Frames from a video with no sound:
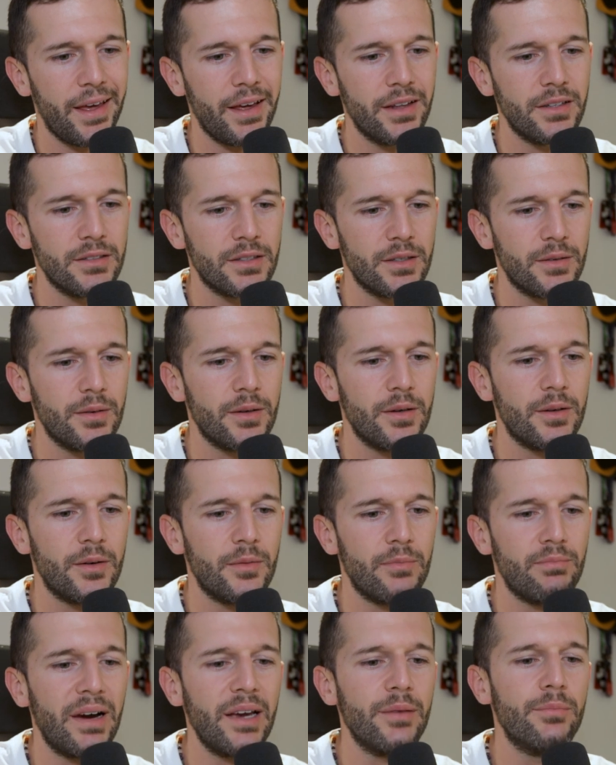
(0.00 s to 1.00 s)
and
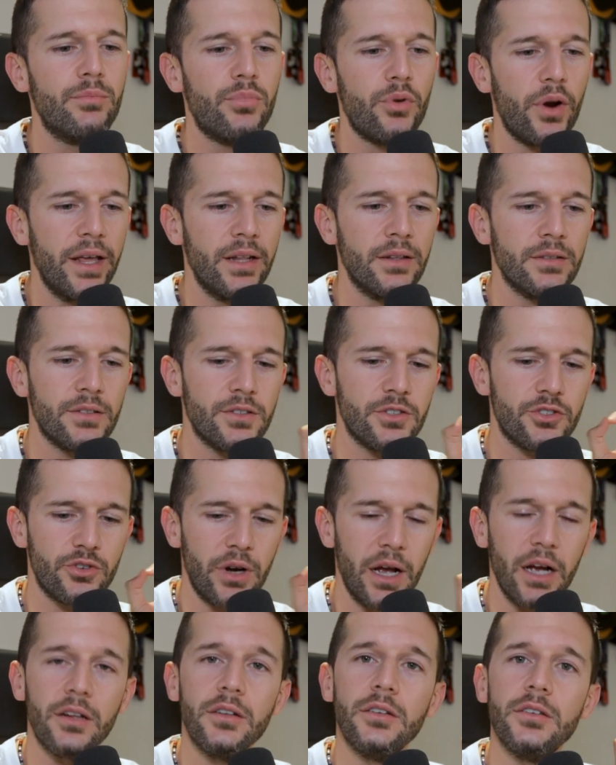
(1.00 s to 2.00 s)
my brain
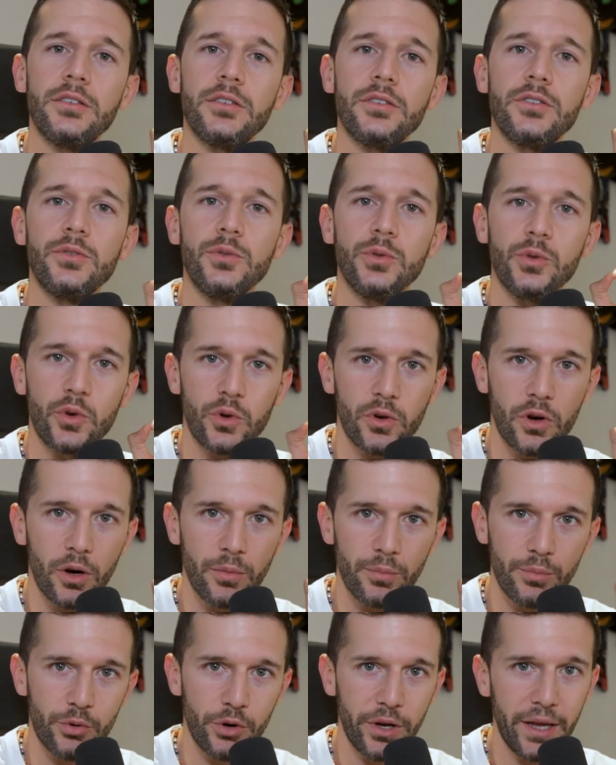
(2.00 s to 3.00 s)
struggles to
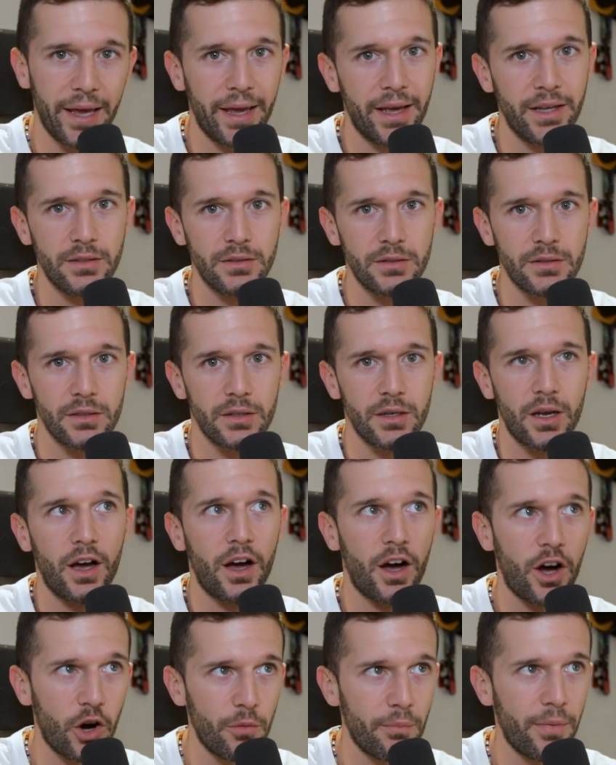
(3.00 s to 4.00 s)
comprehend
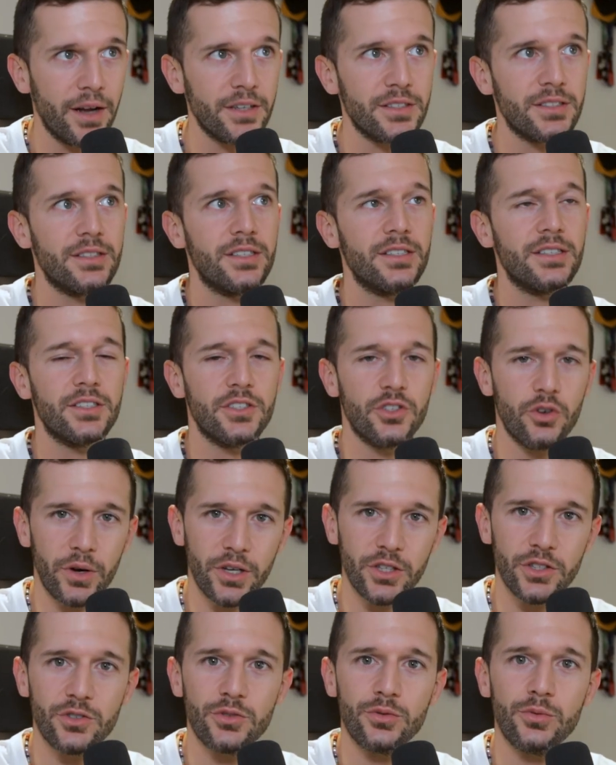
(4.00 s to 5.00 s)
how much this is
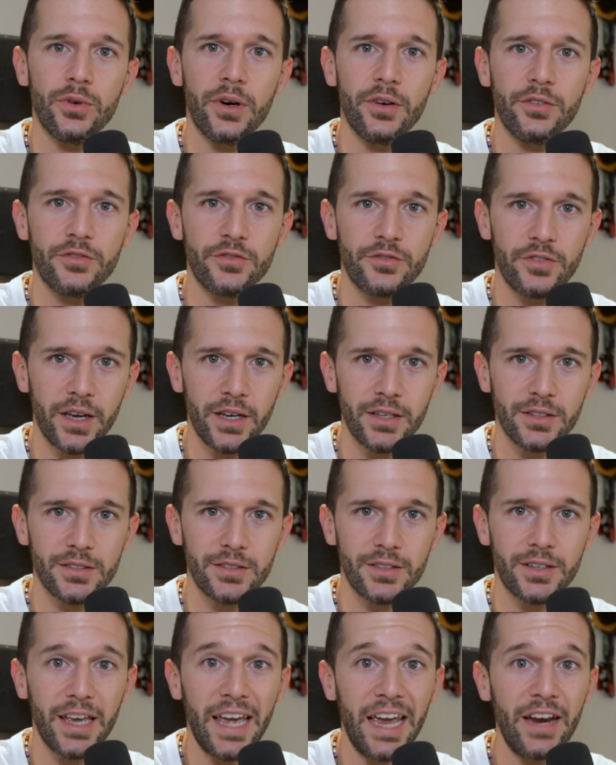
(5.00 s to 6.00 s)
going to
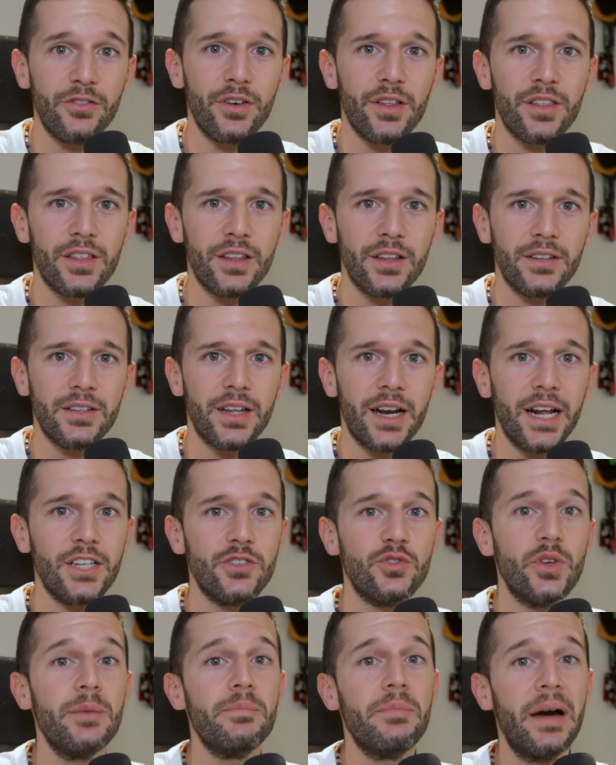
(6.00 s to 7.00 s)
affect everything that I
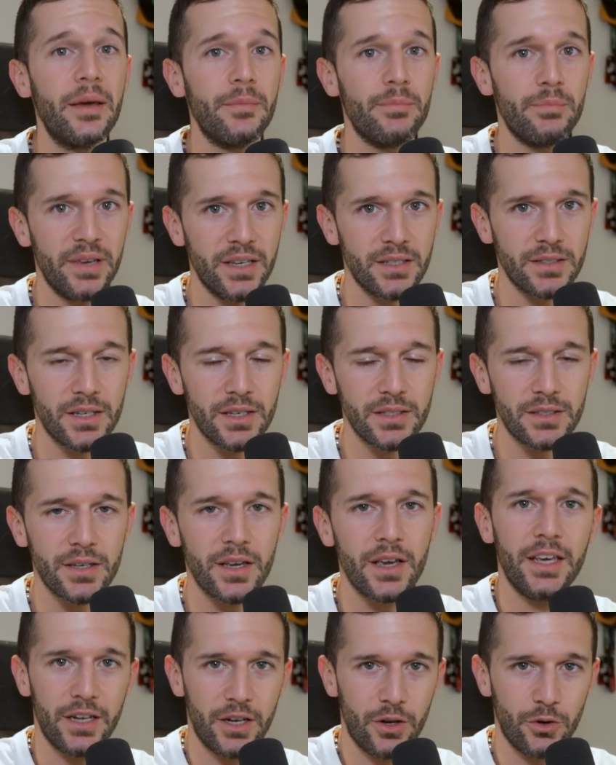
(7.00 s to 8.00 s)
do in my business
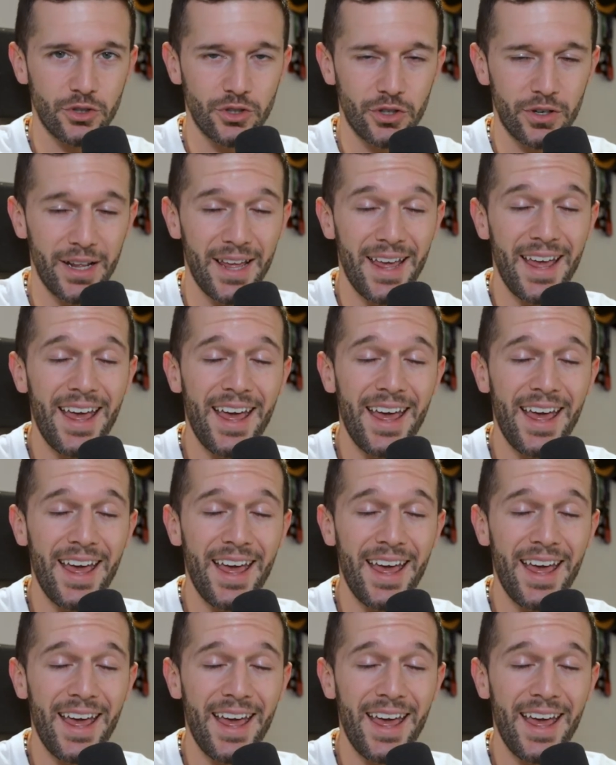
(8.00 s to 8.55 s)
in Notion.